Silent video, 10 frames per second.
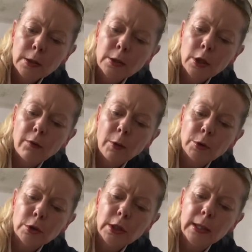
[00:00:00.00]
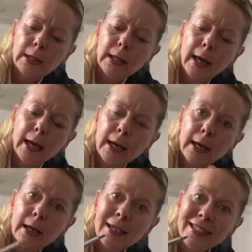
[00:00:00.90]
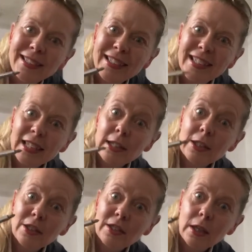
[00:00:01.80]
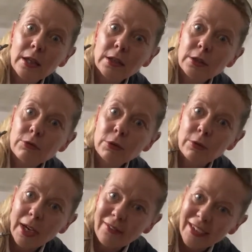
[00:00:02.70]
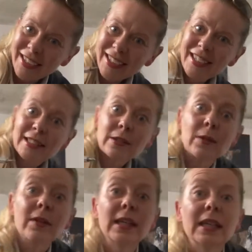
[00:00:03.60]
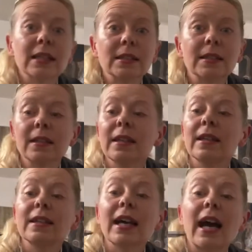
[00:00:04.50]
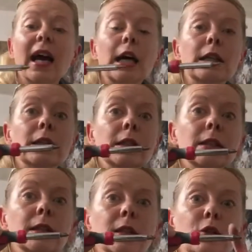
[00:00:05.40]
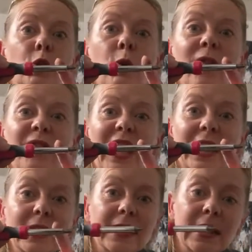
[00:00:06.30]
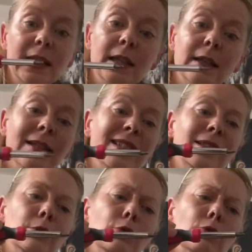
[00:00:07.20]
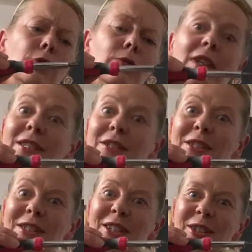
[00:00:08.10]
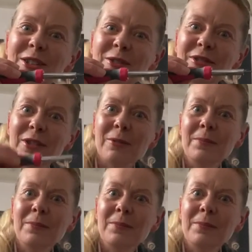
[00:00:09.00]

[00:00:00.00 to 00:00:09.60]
So if I put it in there, I've got a star screwdriver. So the thing is, that is too fat just to reach the star screw.